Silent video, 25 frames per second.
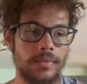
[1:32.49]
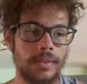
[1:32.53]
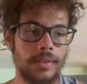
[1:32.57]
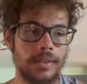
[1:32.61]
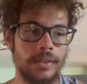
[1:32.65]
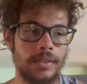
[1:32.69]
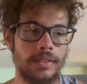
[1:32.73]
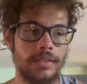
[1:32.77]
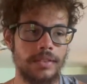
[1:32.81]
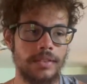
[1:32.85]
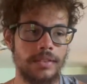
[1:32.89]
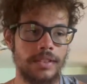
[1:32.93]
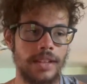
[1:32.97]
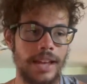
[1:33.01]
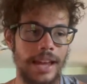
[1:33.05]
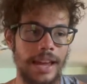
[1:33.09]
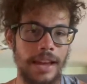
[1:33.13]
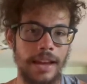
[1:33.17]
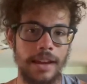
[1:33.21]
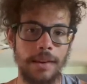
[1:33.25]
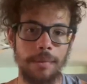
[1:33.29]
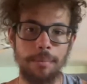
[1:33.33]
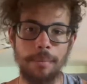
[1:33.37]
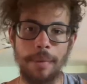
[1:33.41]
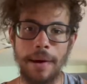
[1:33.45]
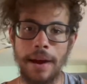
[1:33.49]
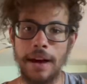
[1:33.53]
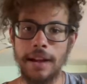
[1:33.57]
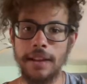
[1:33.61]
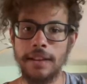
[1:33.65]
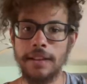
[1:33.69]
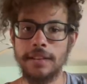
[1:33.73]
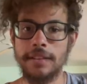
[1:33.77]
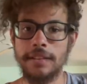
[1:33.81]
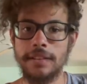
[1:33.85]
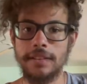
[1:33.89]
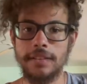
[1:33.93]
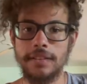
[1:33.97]
staying
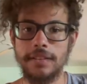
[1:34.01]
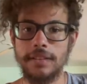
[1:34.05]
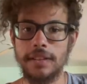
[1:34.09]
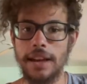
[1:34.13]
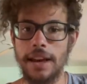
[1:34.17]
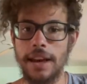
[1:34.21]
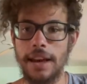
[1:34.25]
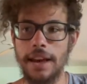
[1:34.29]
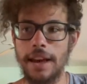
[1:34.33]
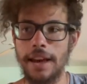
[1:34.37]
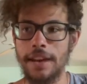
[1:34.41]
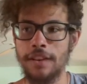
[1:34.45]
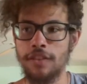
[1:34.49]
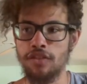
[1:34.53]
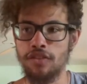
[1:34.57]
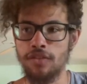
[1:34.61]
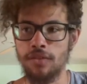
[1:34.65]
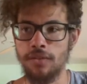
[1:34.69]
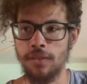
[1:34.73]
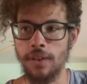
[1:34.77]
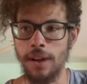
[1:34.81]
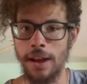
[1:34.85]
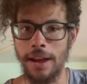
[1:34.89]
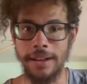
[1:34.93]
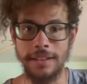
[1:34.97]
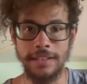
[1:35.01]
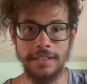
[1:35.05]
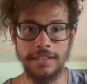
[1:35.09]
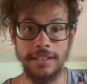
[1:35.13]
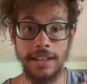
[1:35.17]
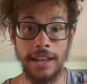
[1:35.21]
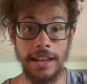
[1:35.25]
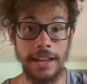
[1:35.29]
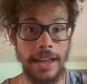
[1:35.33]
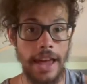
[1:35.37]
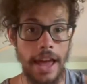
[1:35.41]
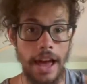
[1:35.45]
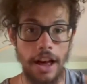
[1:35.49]
balanced and tr- and
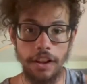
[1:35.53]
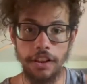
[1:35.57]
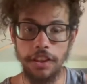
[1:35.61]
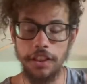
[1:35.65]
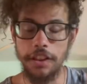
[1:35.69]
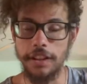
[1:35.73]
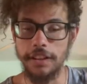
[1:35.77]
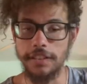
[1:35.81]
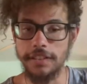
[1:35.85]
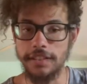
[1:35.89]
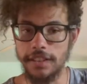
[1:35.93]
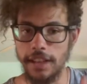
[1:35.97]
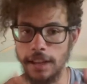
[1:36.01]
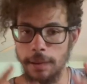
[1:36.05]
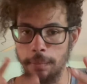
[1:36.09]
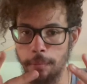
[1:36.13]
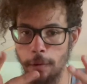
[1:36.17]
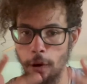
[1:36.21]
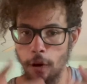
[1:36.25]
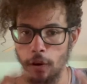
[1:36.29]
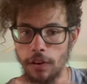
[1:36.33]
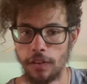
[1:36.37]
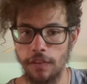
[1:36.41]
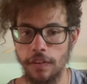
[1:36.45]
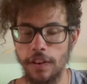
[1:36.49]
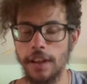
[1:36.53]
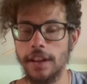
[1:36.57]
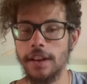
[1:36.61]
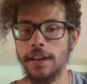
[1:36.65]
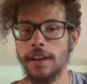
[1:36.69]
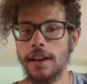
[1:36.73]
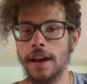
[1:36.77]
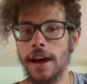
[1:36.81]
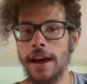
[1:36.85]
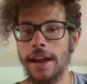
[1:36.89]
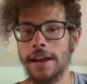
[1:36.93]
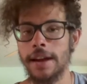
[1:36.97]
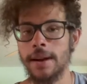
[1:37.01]
staying healthy, staying motivated.
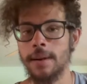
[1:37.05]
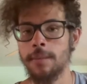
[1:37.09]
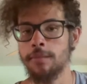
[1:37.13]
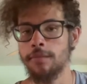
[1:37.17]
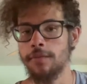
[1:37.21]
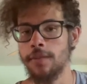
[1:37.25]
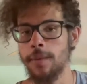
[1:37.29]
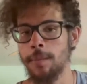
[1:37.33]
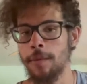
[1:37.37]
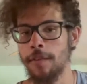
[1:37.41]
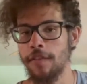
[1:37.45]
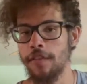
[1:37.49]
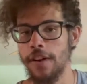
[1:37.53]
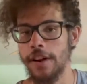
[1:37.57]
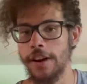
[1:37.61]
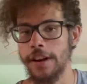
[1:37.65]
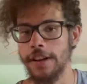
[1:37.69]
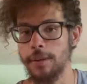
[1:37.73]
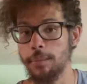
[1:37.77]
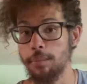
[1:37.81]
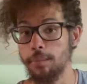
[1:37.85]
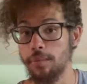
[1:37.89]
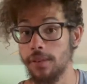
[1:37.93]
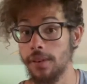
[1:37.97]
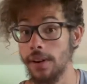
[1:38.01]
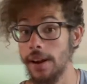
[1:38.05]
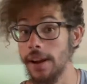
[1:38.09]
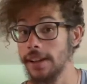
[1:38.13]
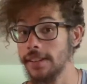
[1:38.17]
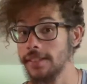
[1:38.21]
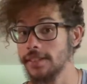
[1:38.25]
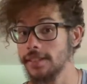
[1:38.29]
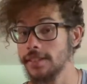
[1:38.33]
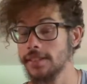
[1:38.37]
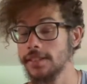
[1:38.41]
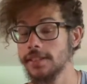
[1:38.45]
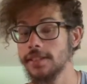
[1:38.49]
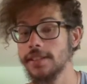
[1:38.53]
I come from a very
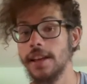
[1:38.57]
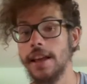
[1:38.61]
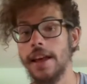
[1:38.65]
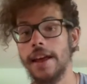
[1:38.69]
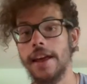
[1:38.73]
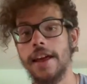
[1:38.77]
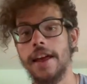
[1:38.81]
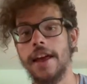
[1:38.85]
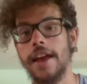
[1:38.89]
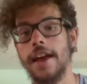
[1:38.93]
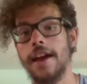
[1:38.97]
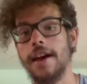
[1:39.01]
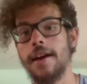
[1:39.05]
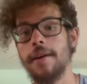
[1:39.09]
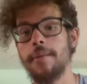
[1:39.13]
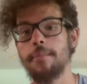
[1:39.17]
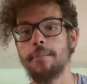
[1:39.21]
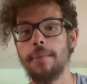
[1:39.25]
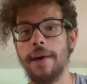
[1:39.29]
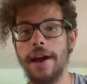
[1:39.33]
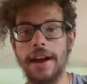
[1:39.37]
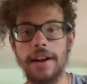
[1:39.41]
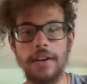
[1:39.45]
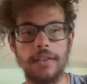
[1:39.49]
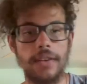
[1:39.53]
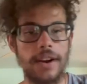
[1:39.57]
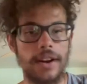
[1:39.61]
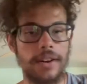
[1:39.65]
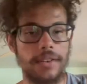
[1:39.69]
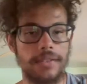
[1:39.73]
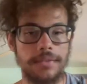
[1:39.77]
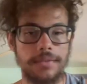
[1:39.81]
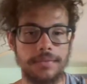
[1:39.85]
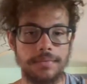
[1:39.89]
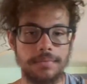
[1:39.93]
depressed background